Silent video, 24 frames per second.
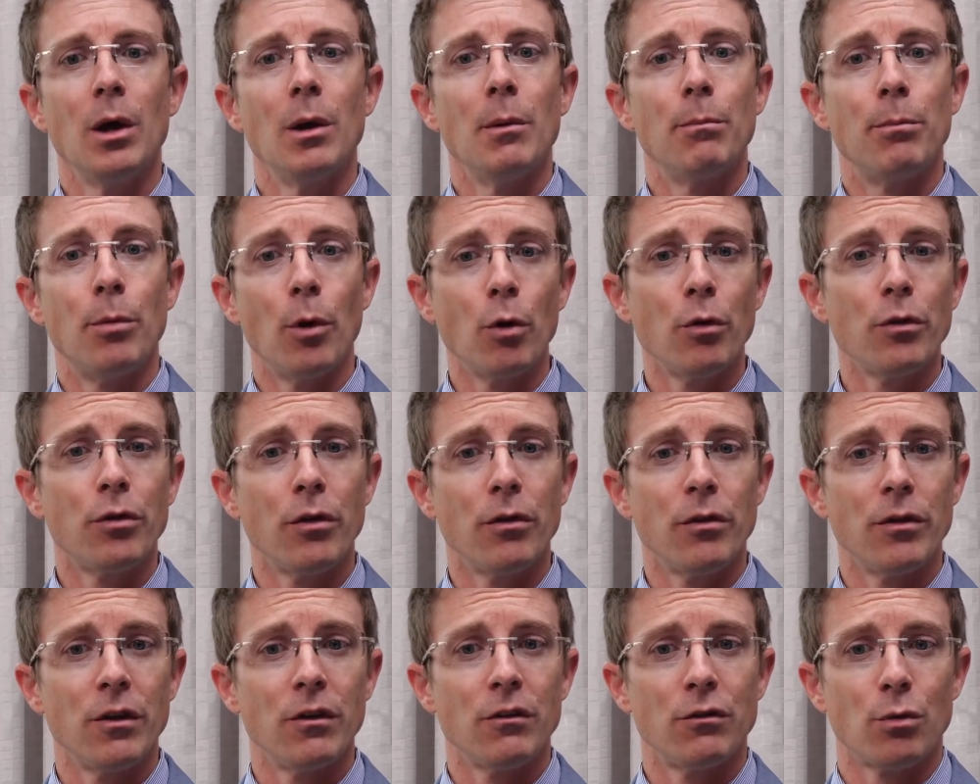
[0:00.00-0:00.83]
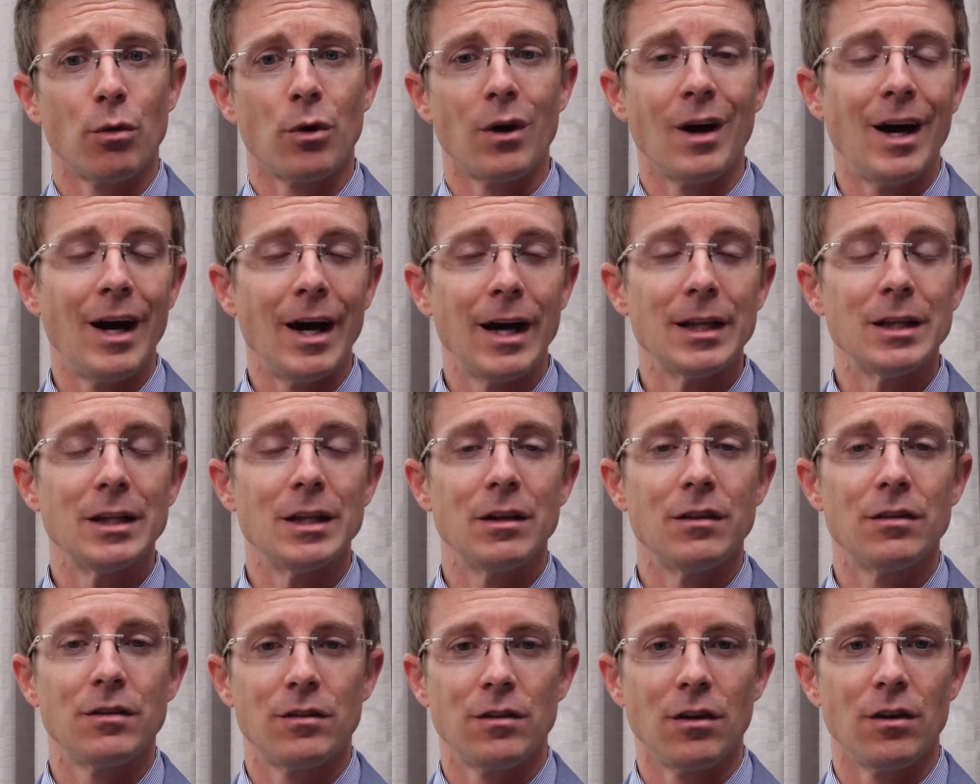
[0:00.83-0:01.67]
Both of these were
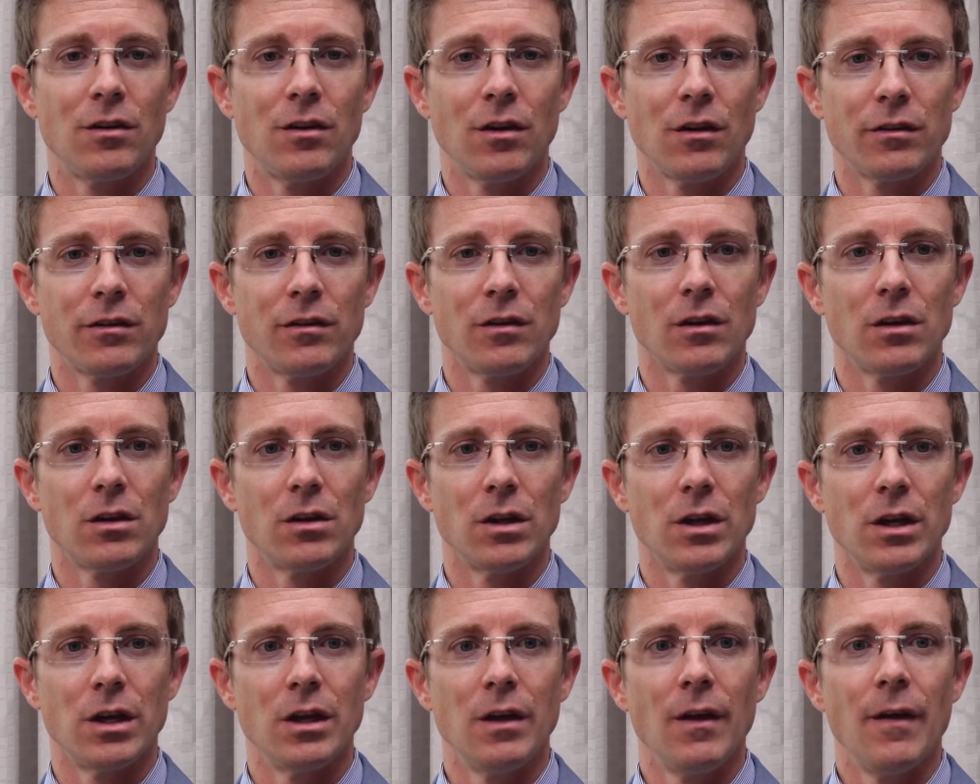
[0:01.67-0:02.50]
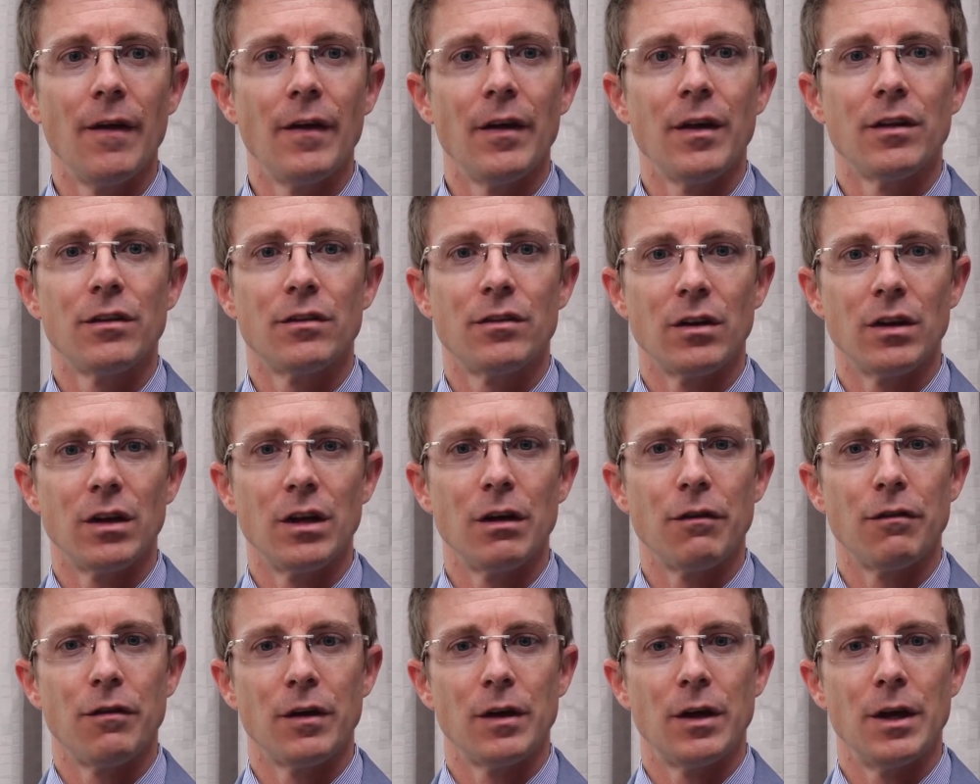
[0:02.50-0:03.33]
highly statistically
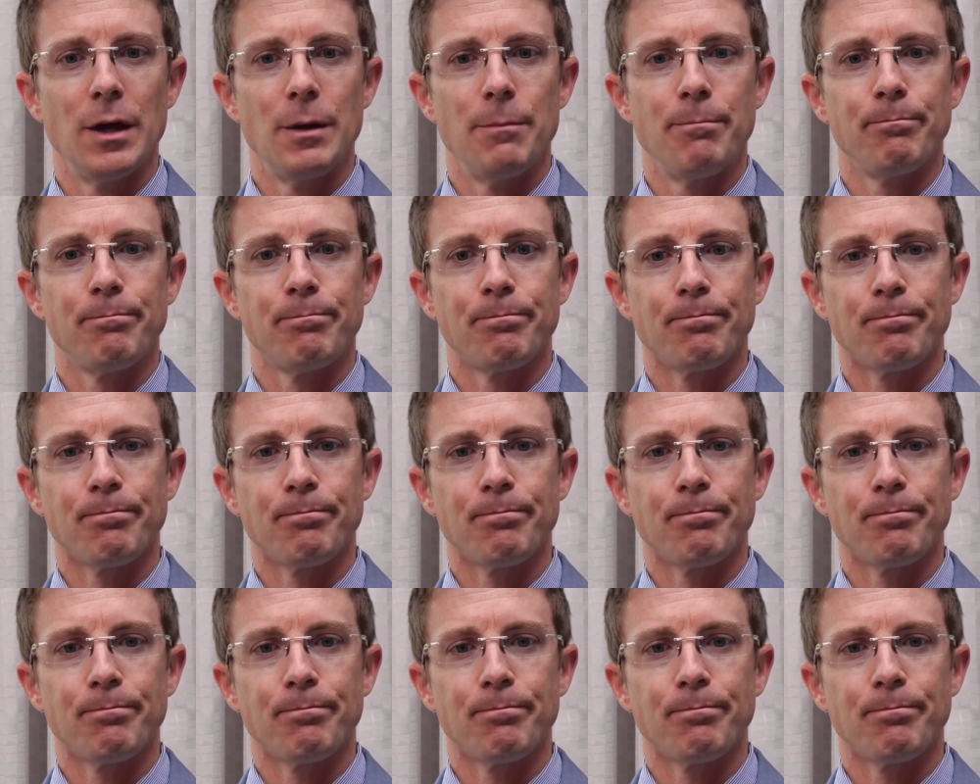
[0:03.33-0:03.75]
significant.